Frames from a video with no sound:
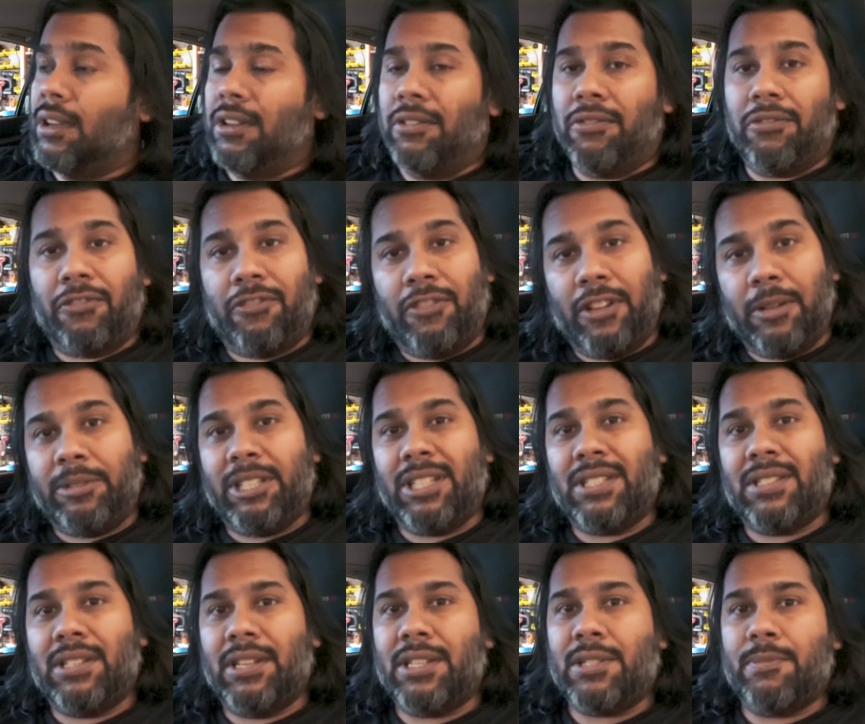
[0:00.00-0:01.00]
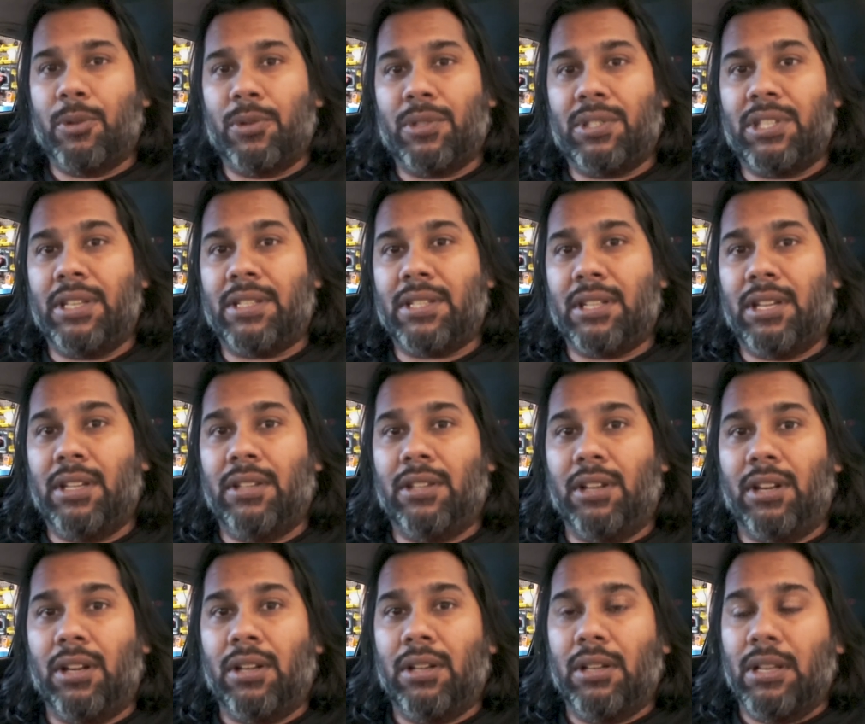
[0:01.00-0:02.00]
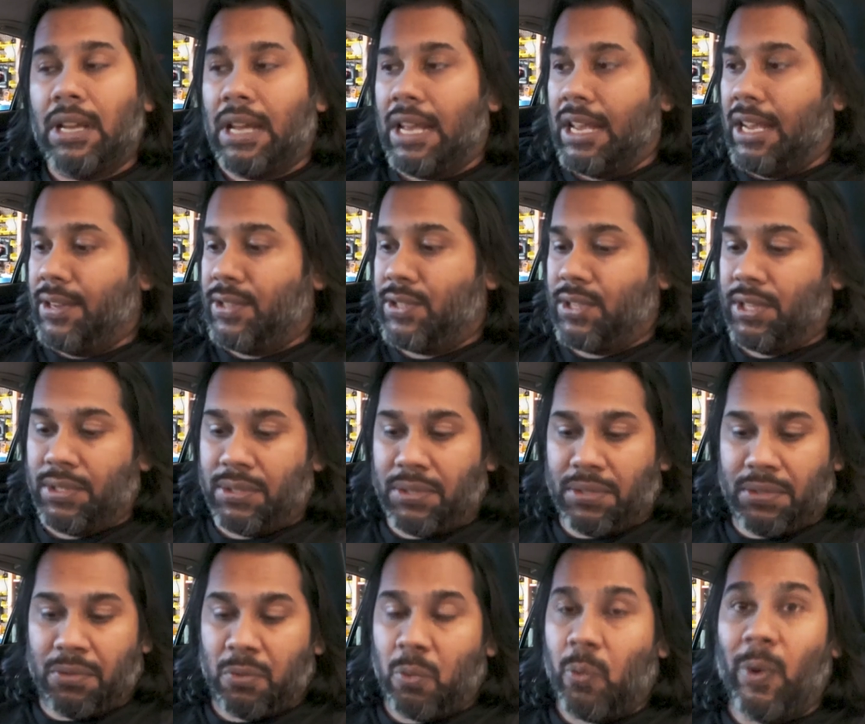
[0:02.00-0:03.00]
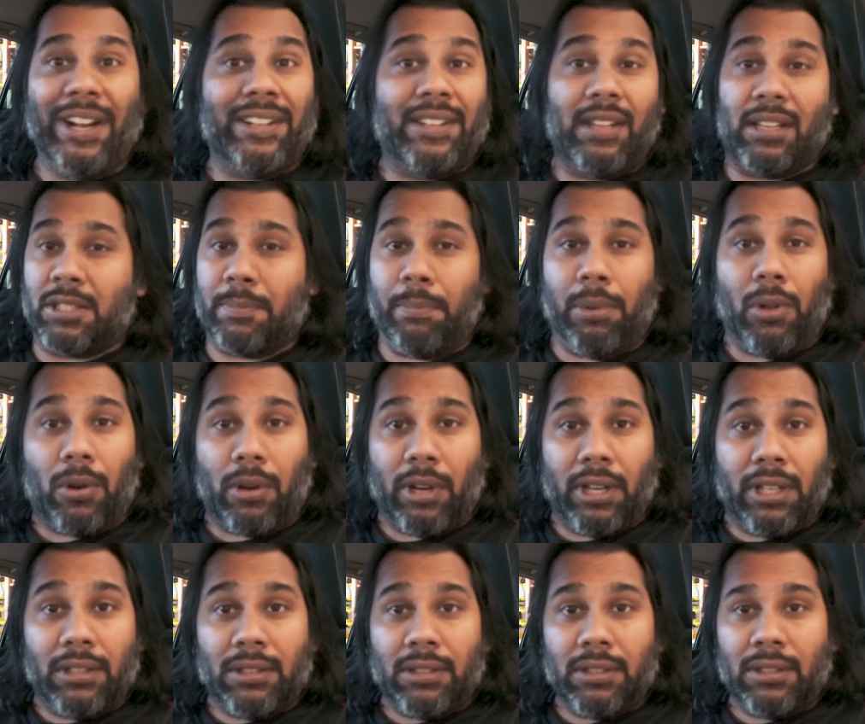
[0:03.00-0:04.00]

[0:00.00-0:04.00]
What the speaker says: flipped these Nismo seats under, and just went exploring.